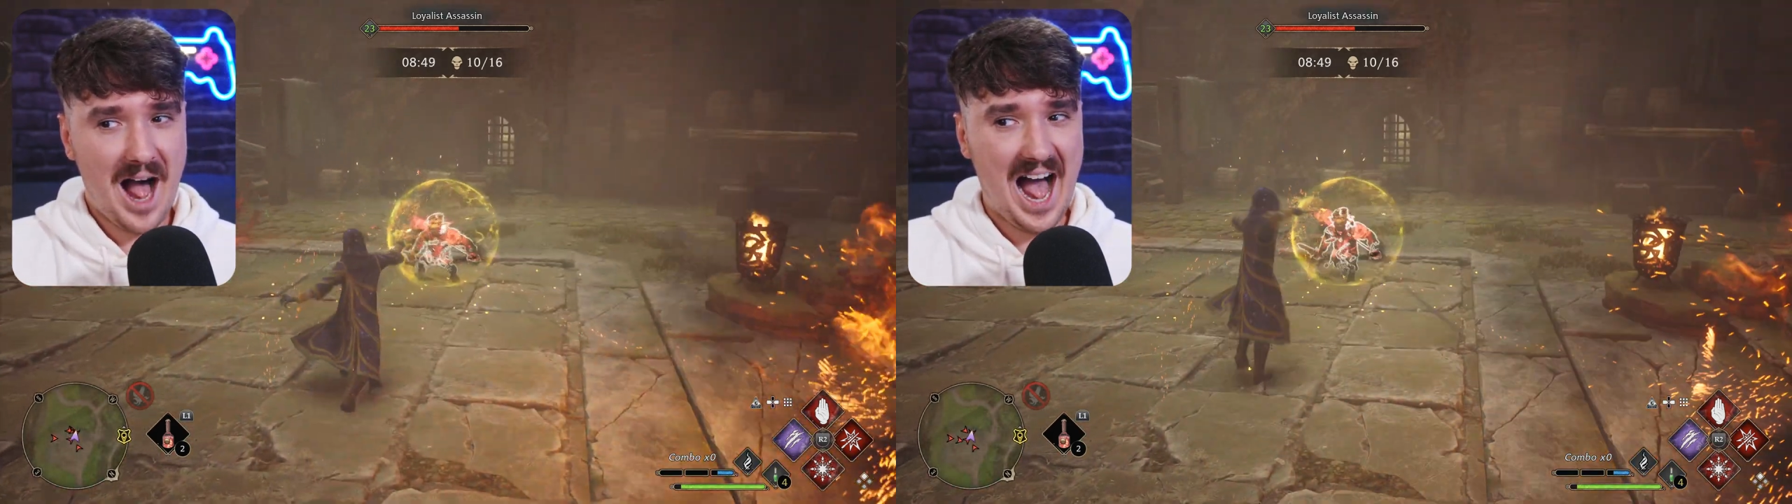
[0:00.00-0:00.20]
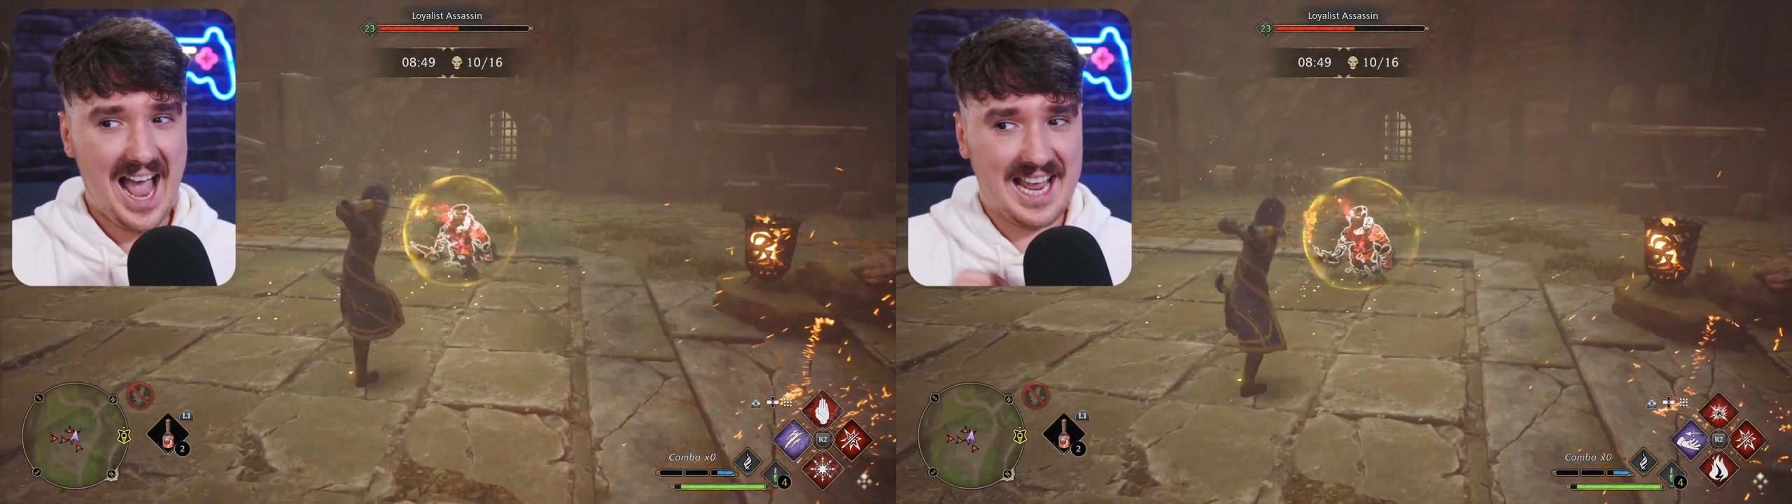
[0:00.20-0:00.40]

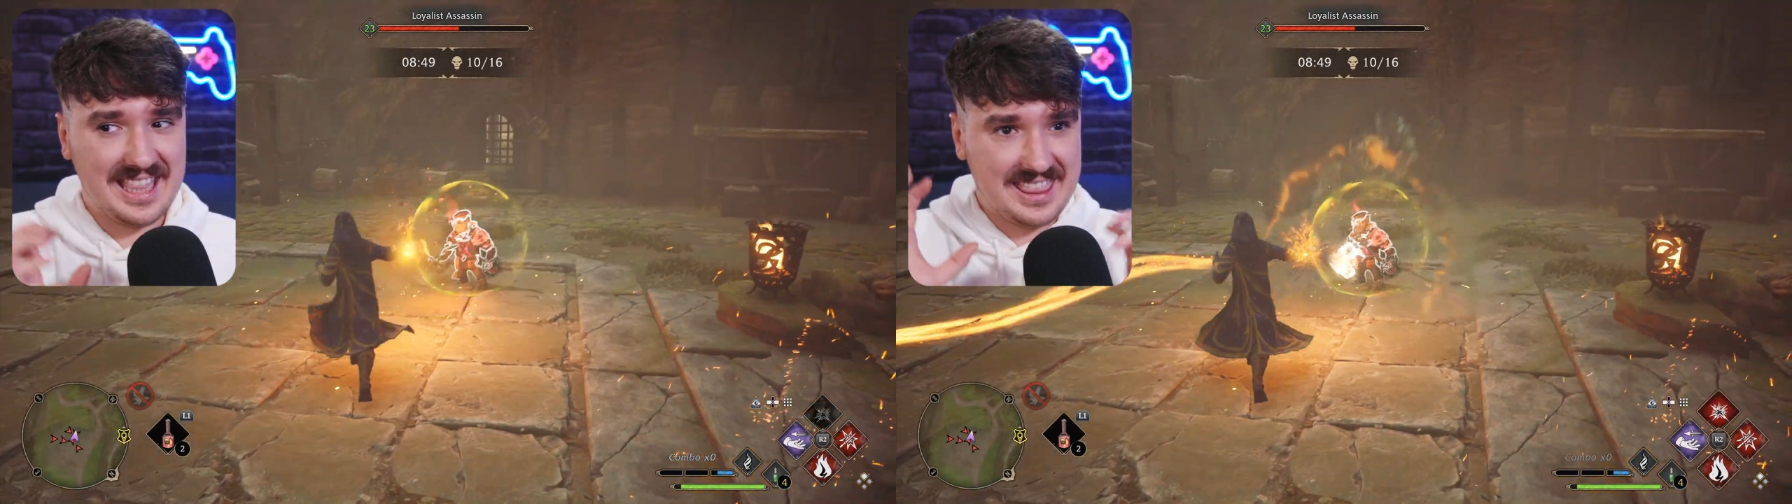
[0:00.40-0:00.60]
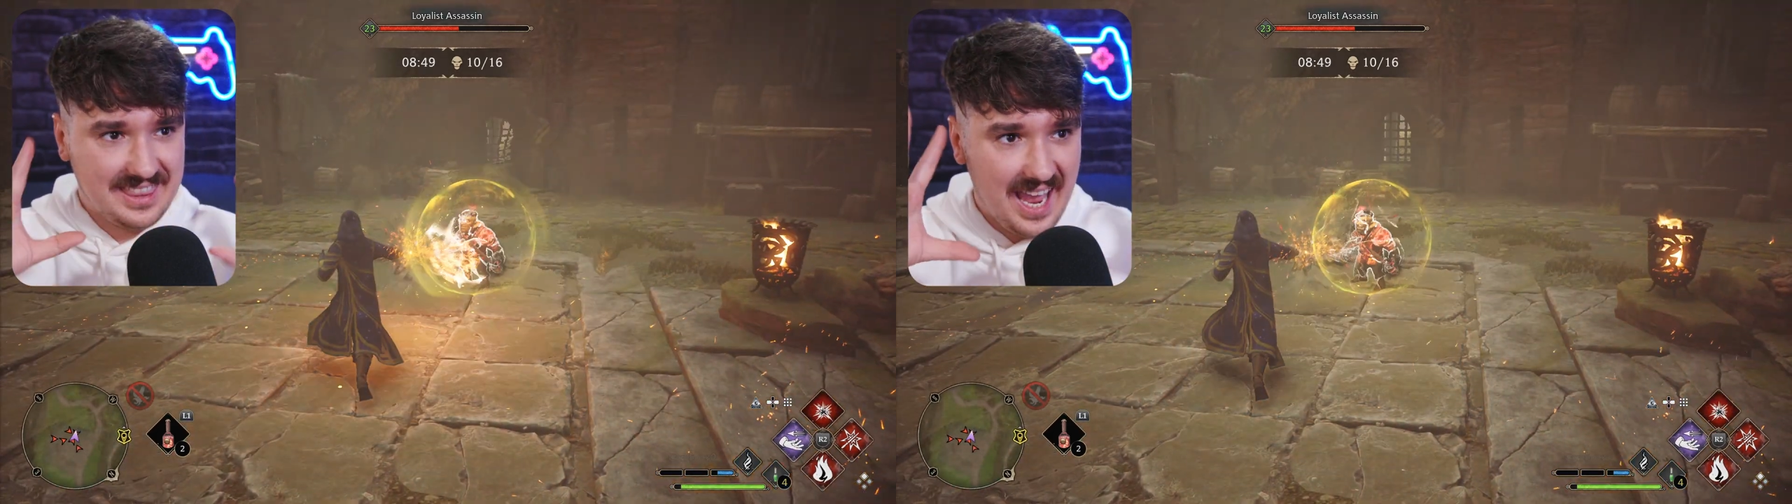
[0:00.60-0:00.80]
I
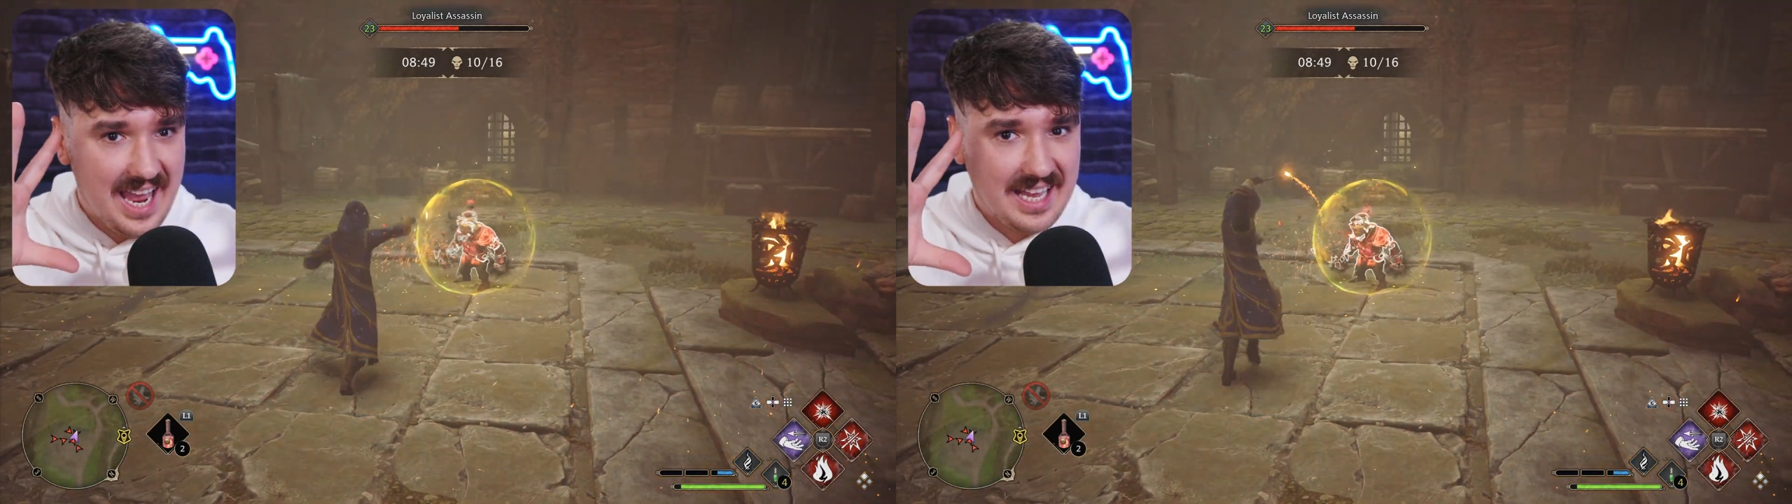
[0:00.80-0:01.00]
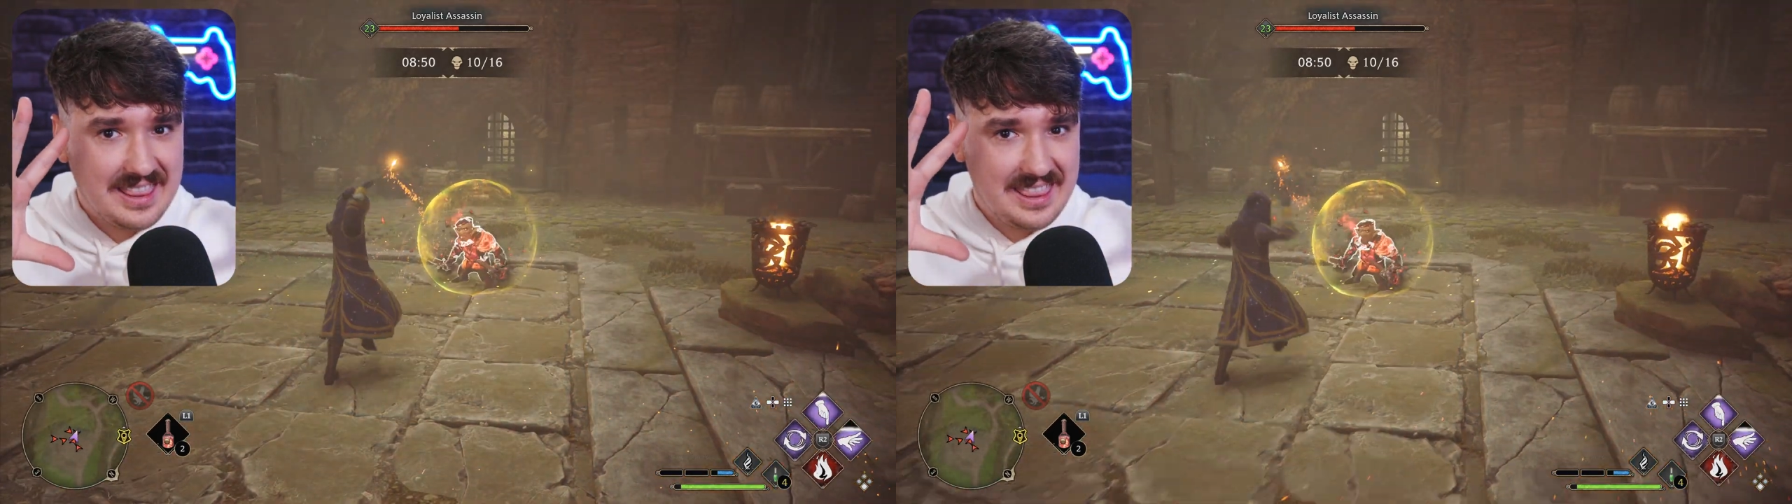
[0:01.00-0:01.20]

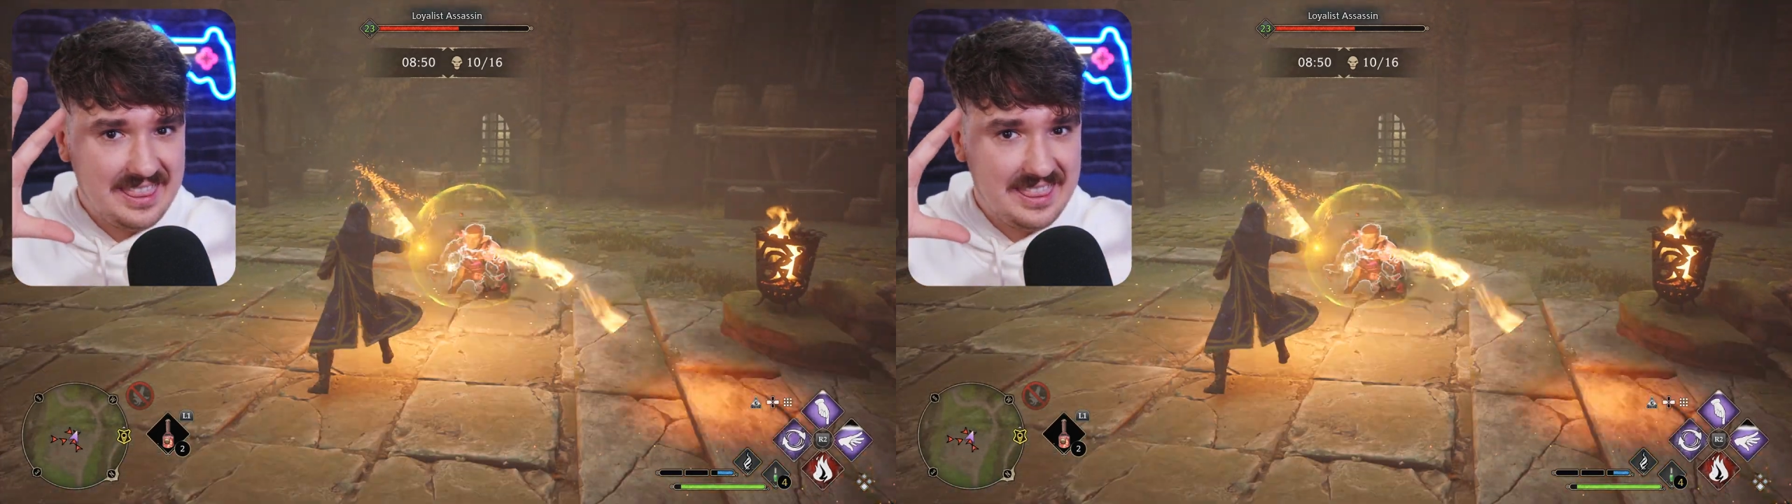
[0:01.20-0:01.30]
think